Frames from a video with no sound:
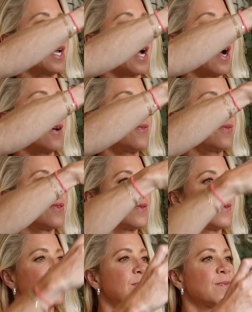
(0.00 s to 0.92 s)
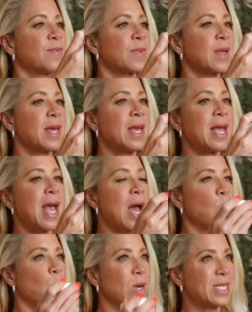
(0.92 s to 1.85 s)
off.
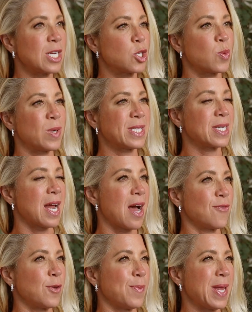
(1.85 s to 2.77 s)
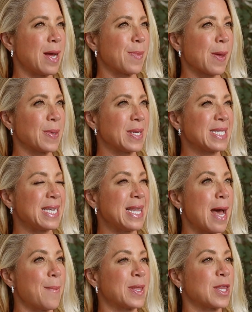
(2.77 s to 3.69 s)
And once I twist it off, you may not be able to see
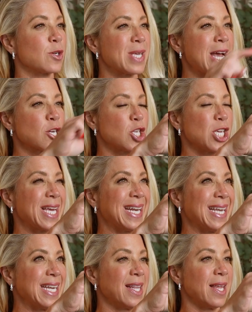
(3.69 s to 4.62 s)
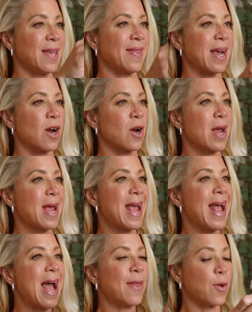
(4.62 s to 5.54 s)
that, but there's actually a needle in there.
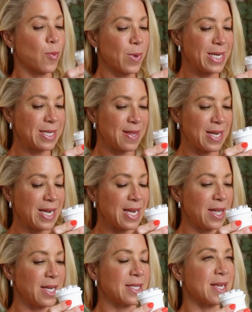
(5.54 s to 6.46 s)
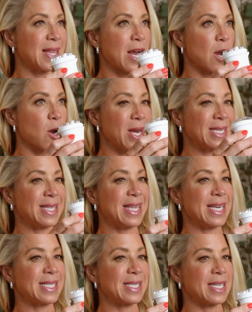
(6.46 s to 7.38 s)
And the reason the needle is in there is
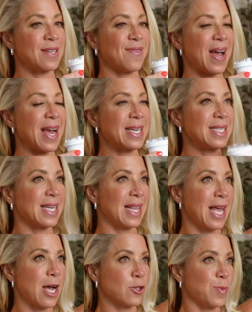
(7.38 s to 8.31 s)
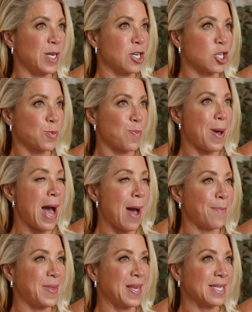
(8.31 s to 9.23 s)
this is a device that allows me to just
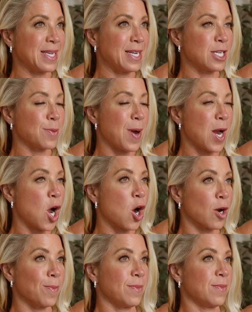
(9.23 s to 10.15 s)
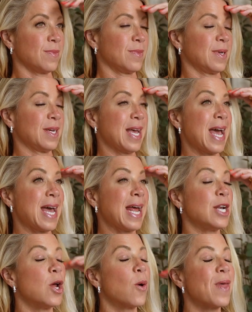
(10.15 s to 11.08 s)
pop this into my arm. And I
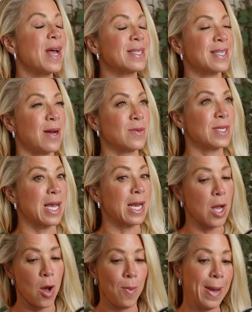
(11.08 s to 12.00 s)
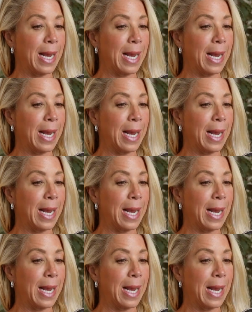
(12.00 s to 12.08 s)
know that sounds like, oh my